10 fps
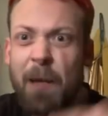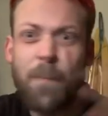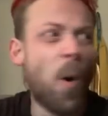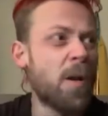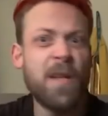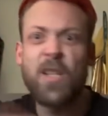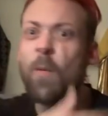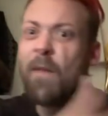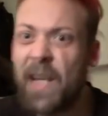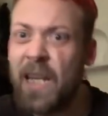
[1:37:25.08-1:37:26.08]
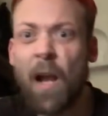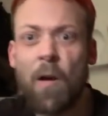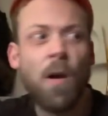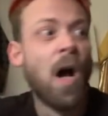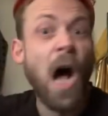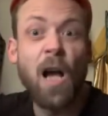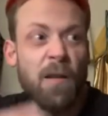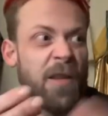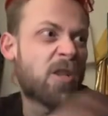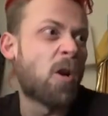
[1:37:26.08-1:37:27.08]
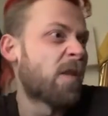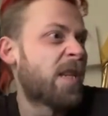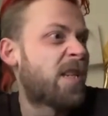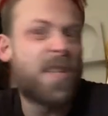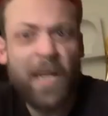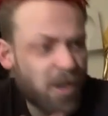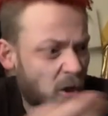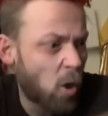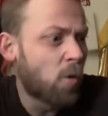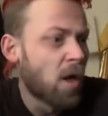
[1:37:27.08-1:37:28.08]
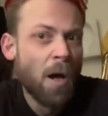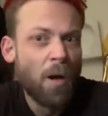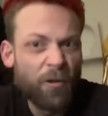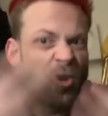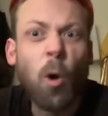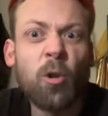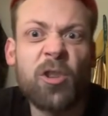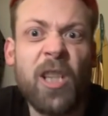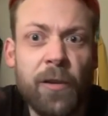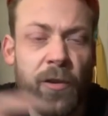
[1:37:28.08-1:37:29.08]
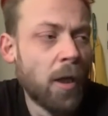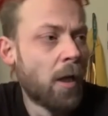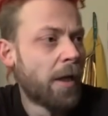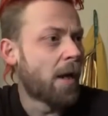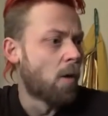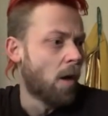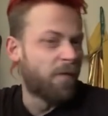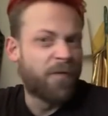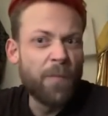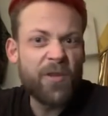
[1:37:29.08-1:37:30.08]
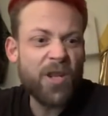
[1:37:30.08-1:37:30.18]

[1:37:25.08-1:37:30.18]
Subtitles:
point me to a video that's got these things called sources? You know, from